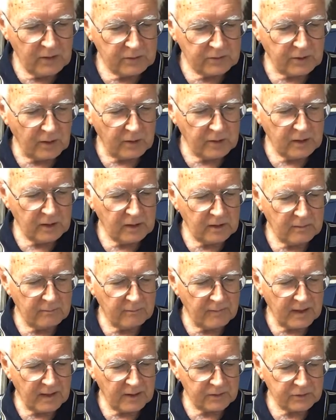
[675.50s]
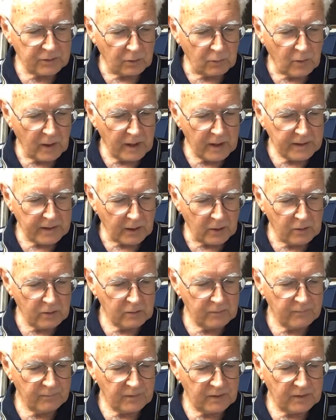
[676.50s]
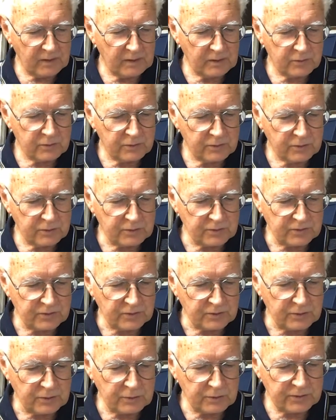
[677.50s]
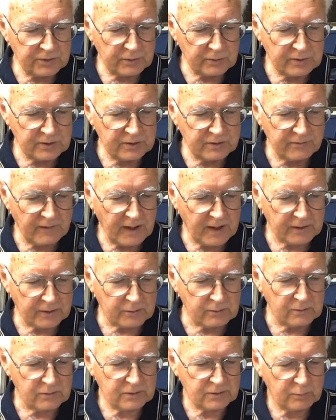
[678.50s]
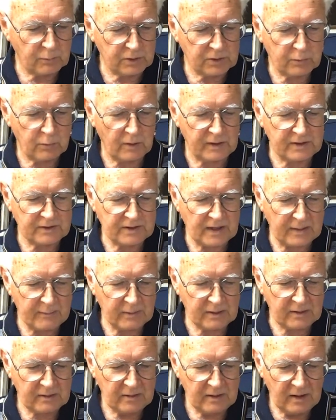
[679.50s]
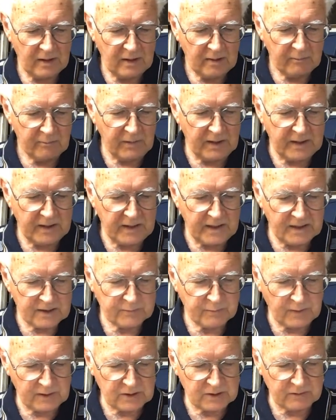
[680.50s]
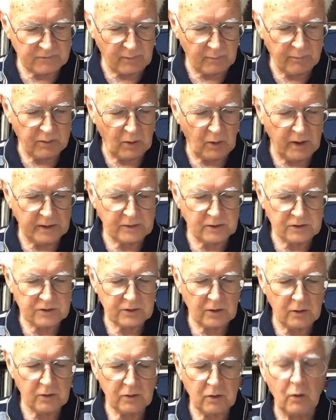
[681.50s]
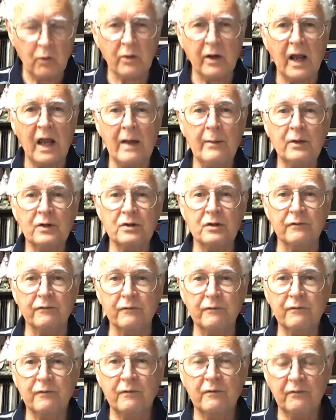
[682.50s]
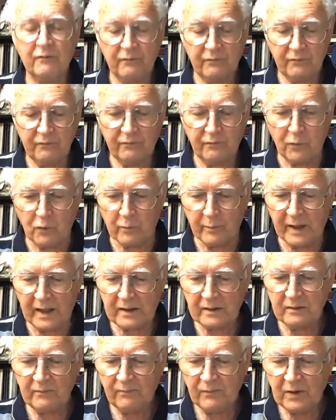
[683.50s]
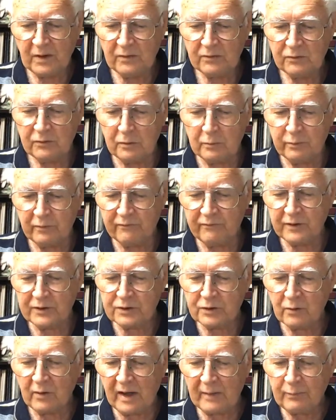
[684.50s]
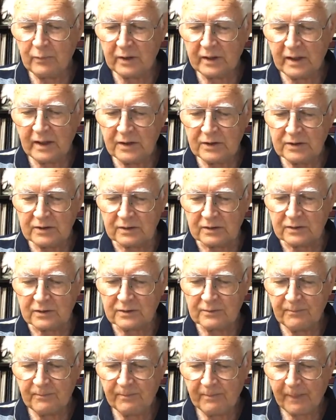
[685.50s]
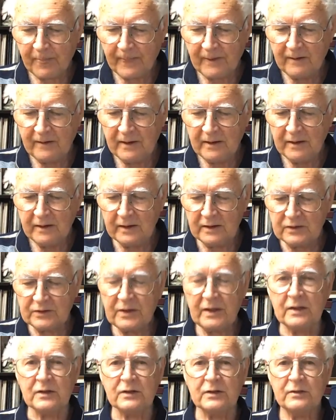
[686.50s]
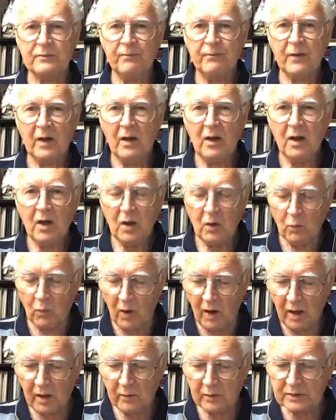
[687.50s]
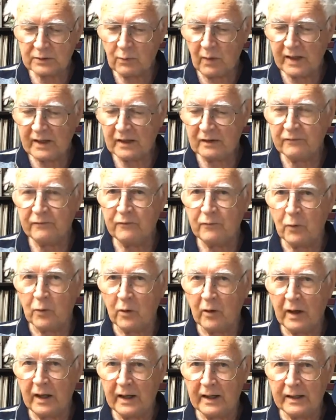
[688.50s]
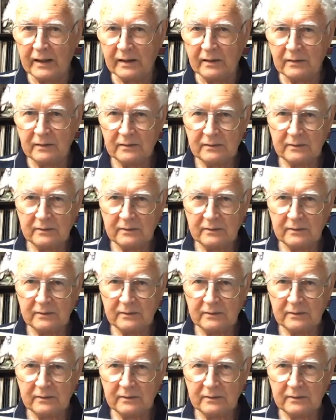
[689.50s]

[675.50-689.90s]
Tony Martirano introduces a new series of articles which will examine many aspects of applying the so-called amateur format to professional applications. He says, while I was waiting for a